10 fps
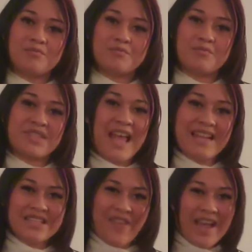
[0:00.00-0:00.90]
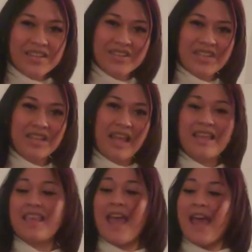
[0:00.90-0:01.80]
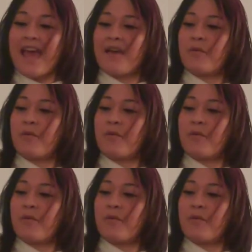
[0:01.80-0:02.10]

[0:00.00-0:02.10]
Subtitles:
satisfaction. Like, yeah,